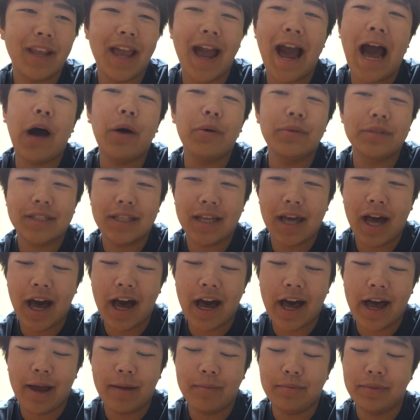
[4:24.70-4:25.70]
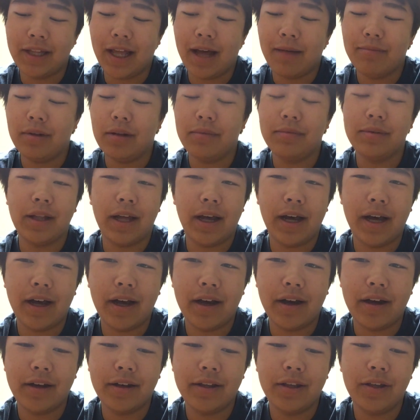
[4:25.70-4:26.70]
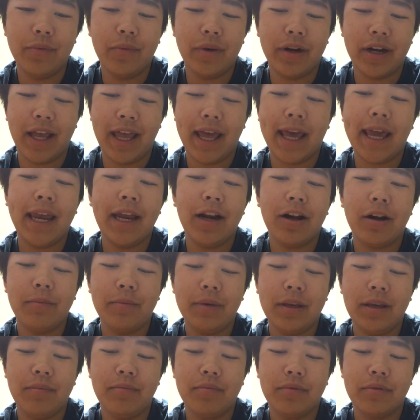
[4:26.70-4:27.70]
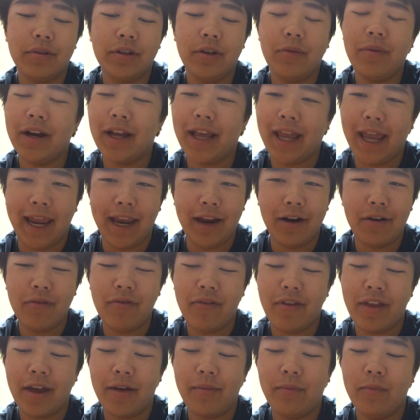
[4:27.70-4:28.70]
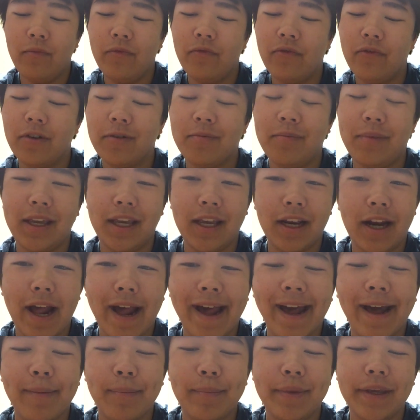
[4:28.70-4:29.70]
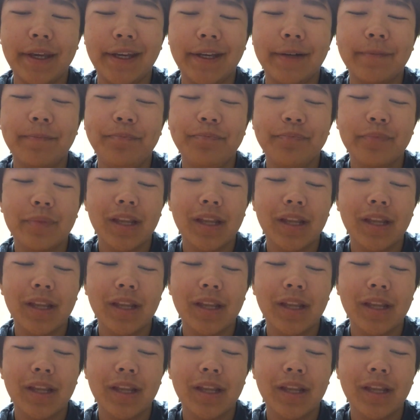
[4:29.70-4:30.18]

Kai, blah blah blah. You want to hate on people. You want to hate on them for being happy.